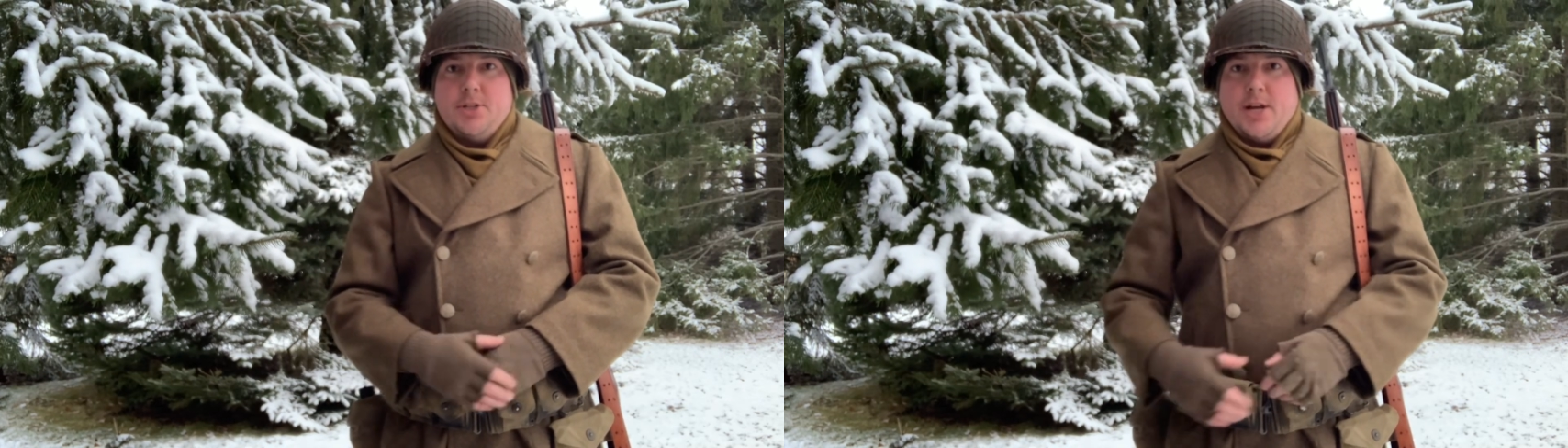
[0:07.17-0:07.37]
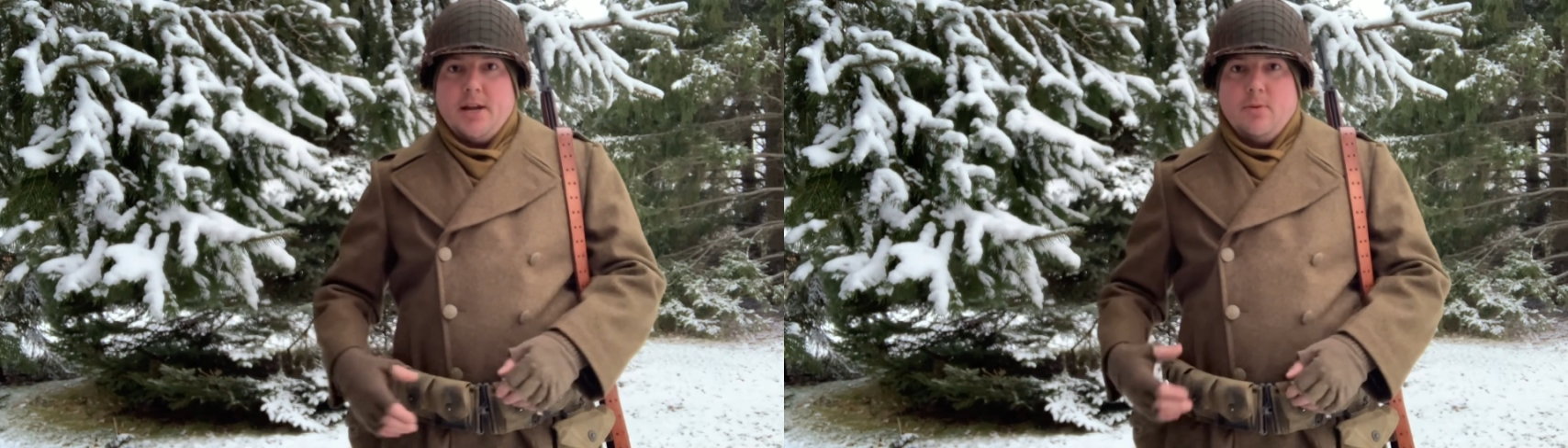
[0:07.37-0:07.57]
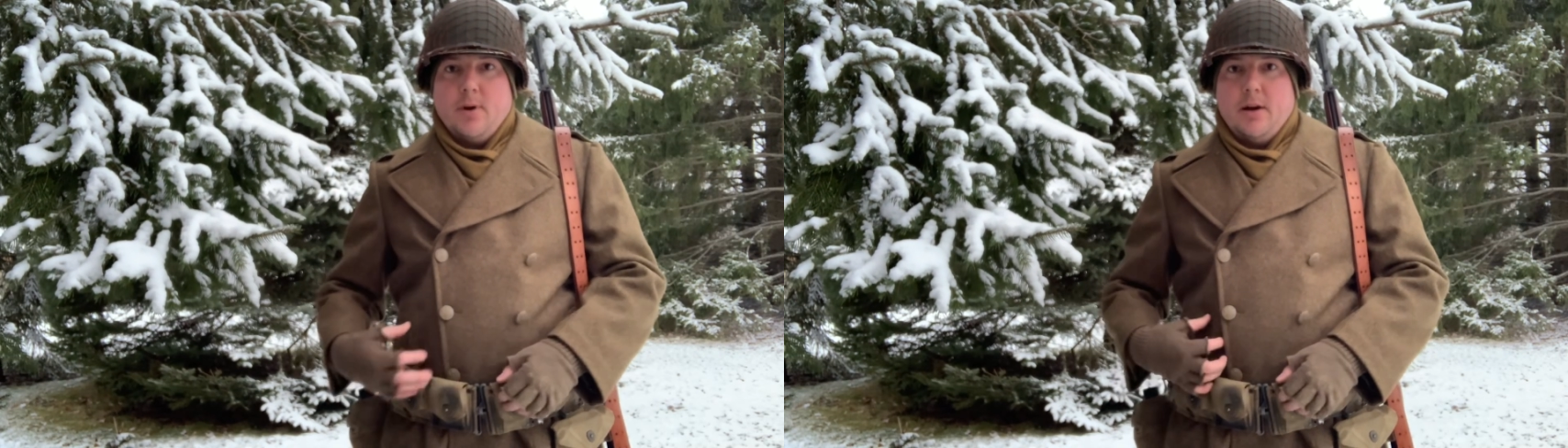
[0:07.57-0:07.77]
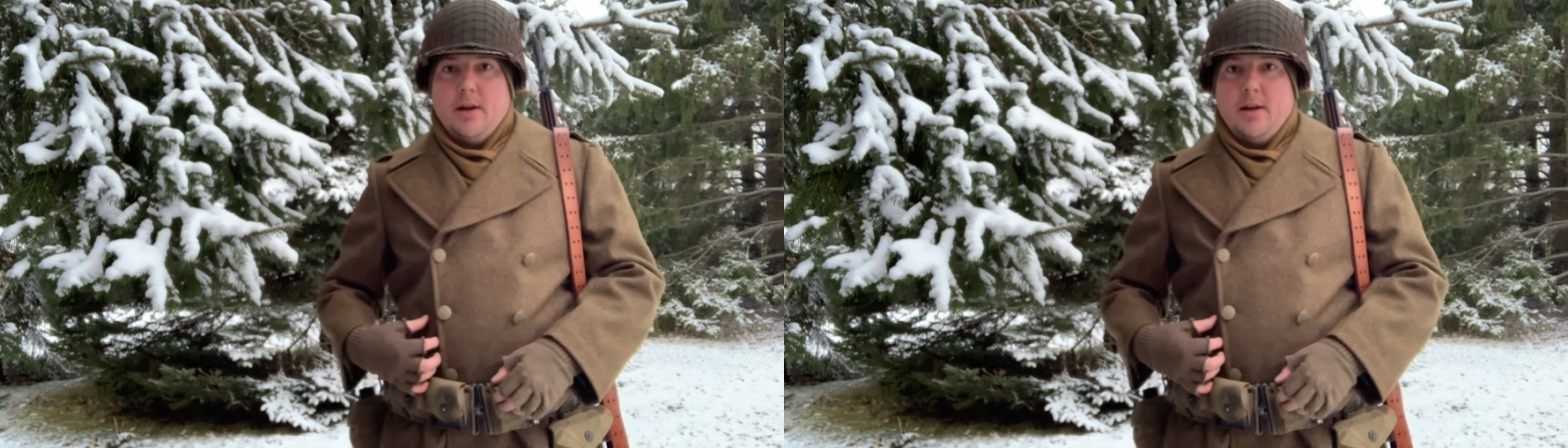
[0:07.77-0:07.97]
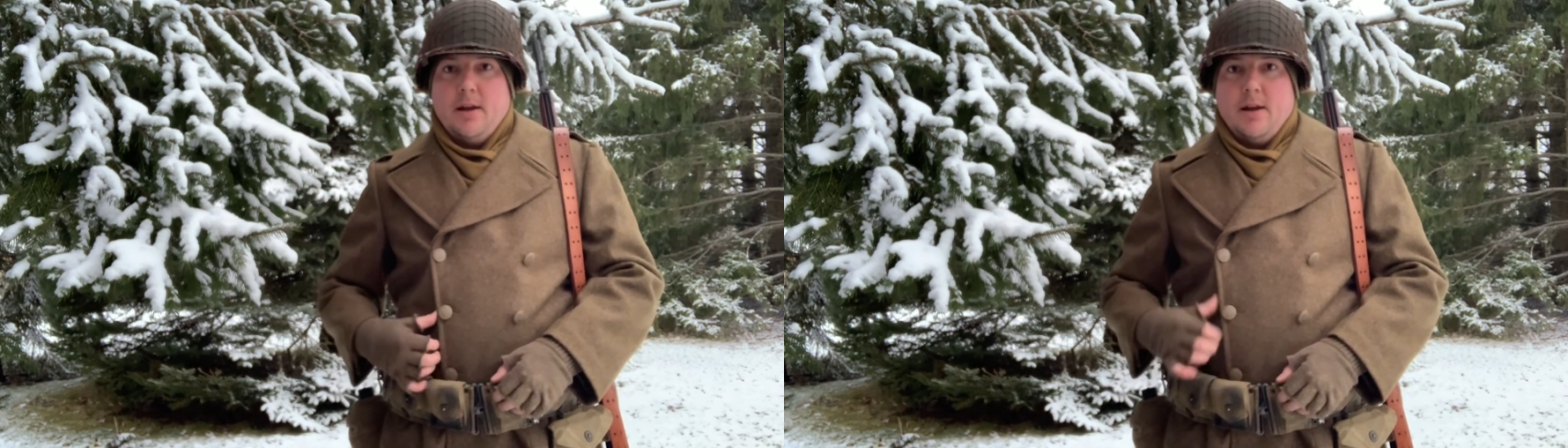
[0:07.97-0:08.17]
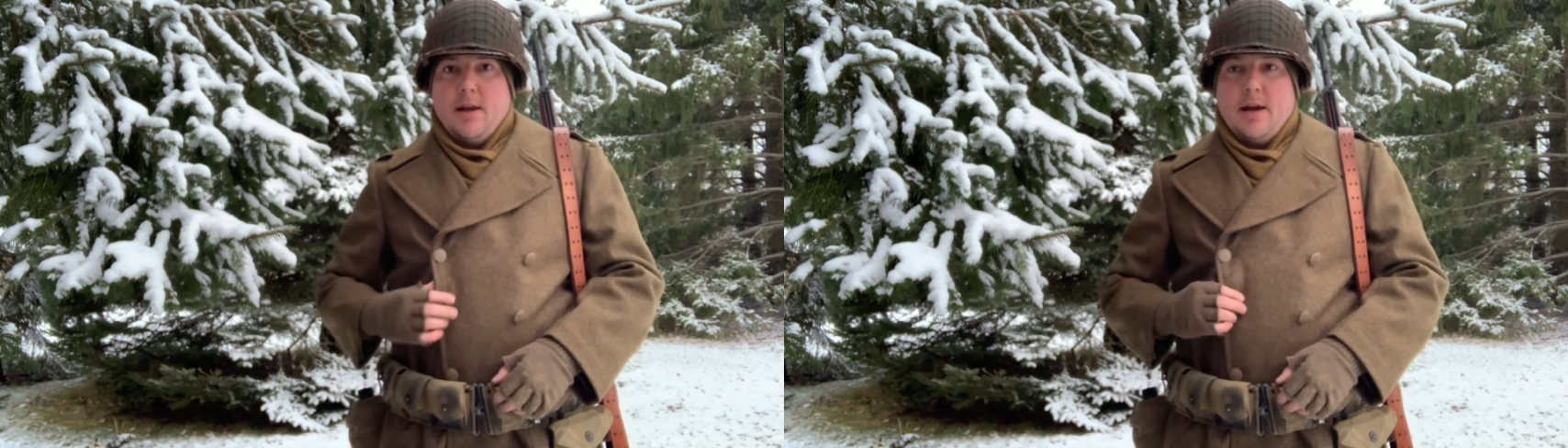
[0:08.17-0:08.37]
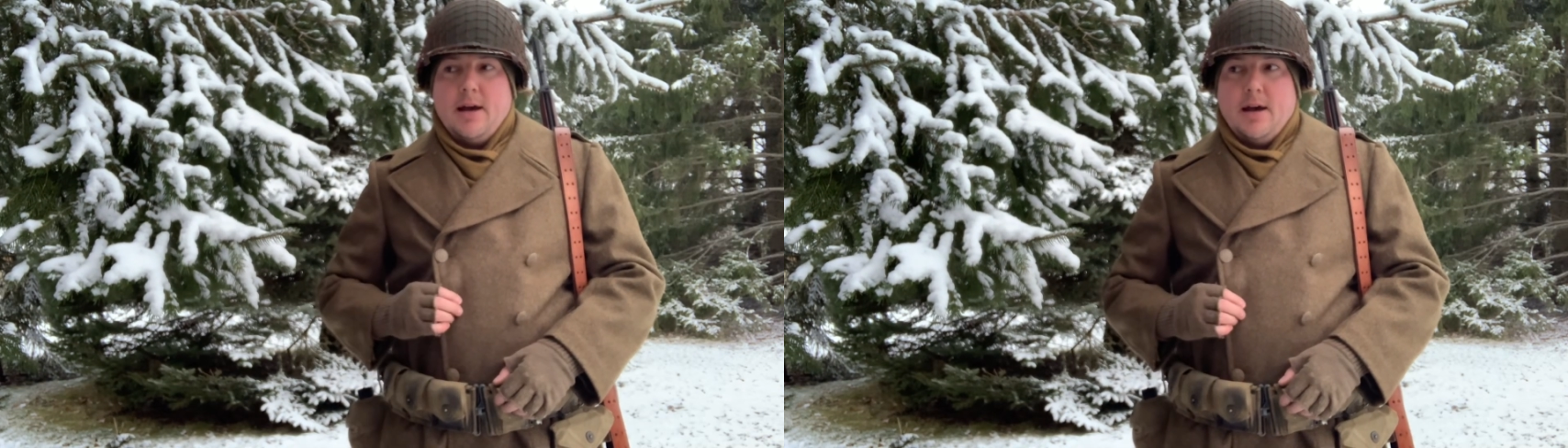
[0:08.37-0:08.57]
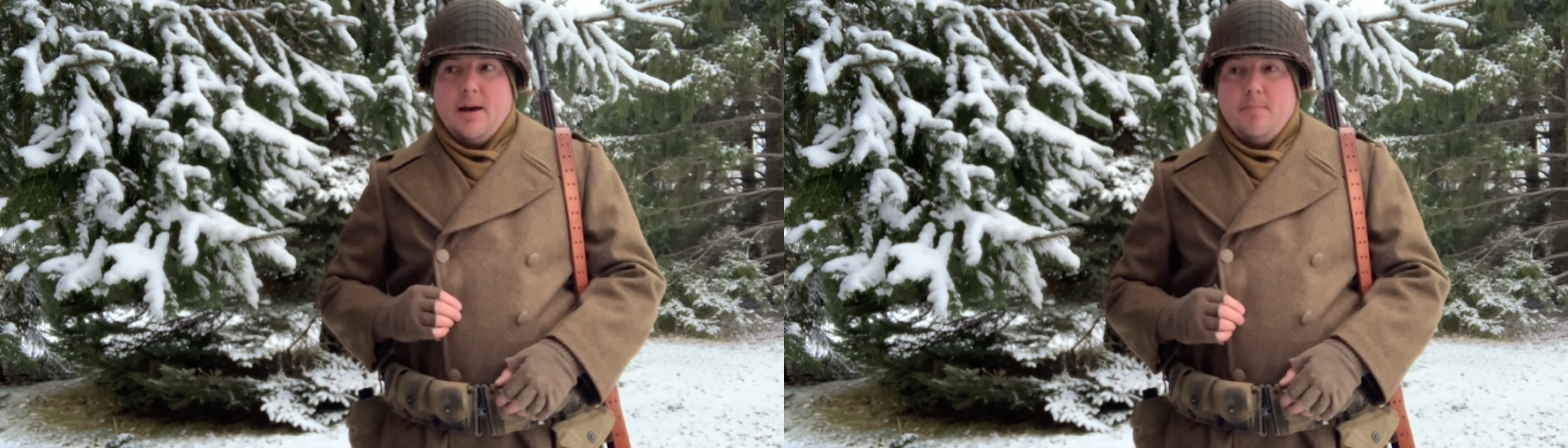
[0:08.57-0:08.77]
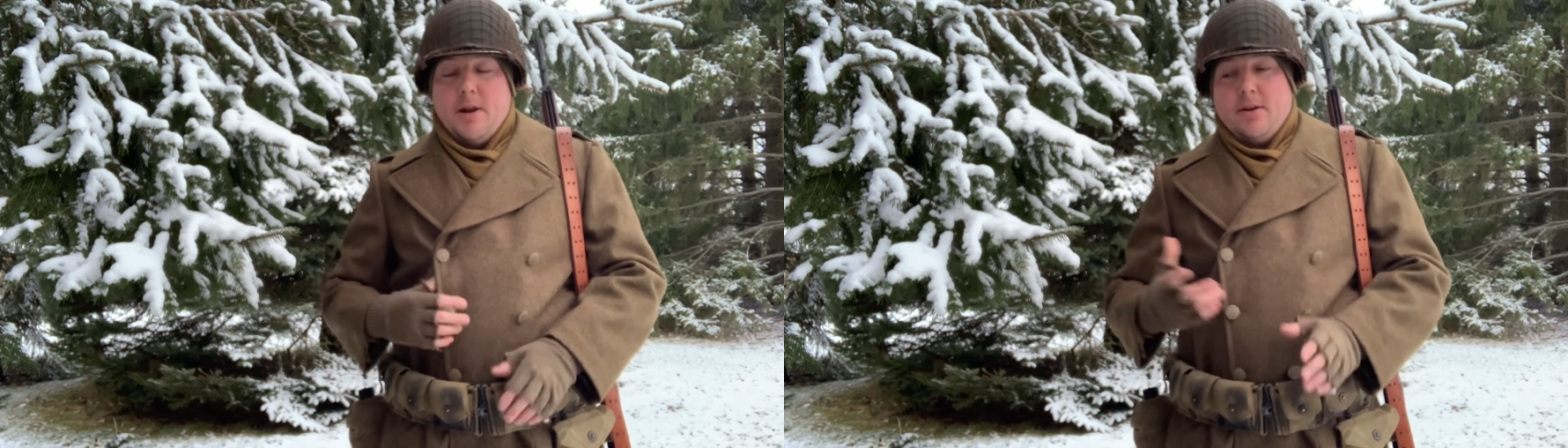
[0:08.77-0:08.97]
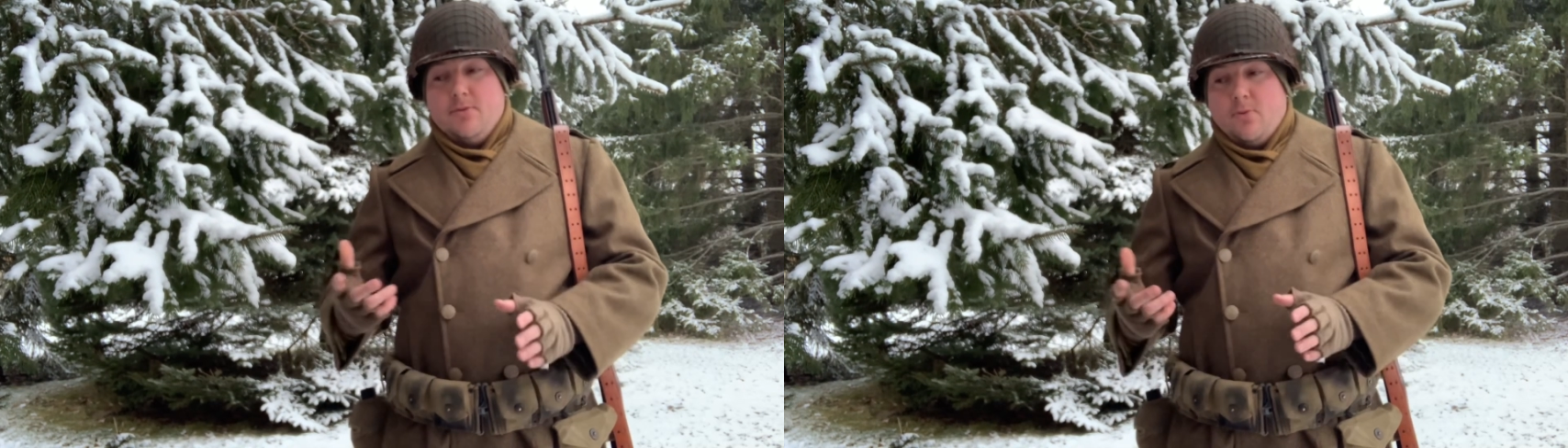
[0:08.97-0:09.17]
January
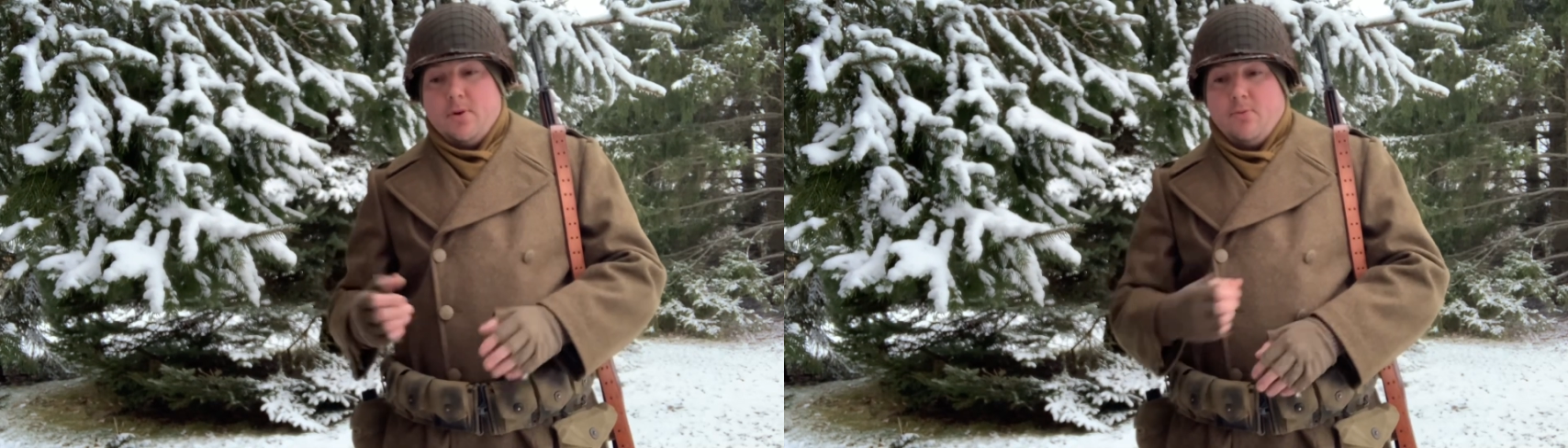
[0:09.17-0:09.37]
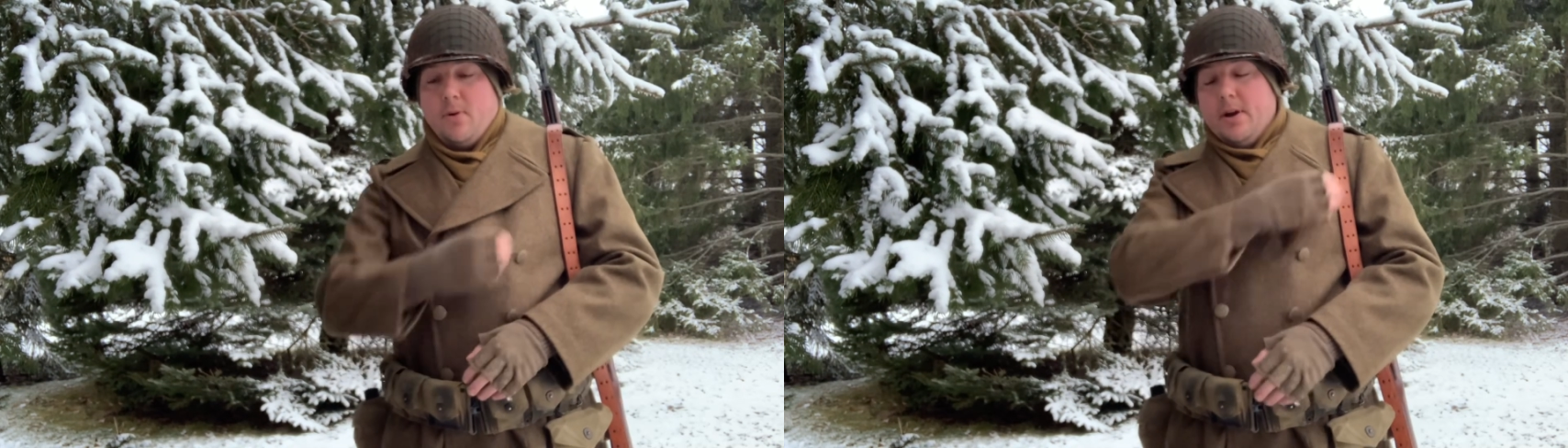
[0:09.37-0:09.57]
1944,